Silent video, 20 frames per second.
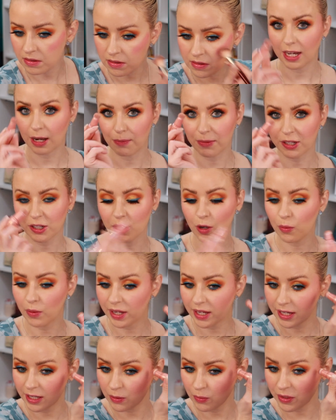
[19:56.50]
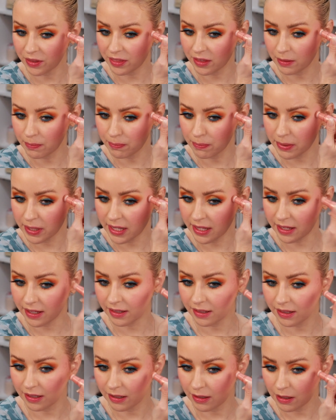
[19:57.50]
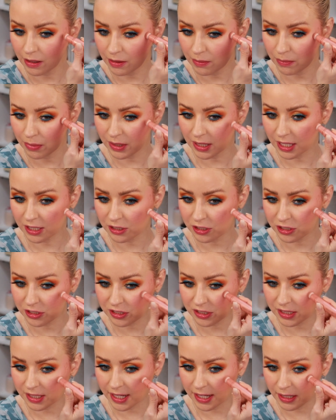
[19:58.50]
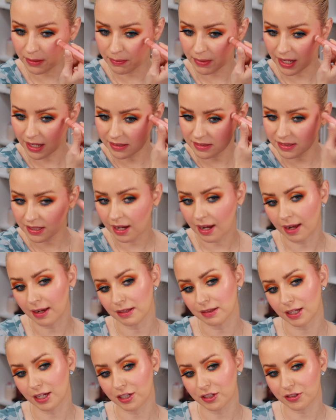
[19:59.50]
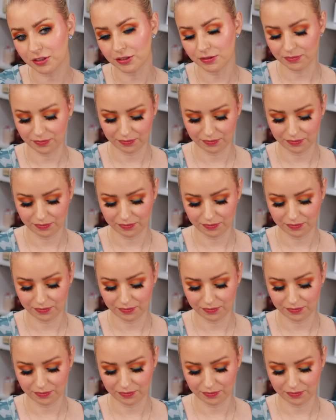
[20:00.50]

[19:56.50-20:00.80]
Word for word: I'm going to go in with the pink blush tape as highlighter.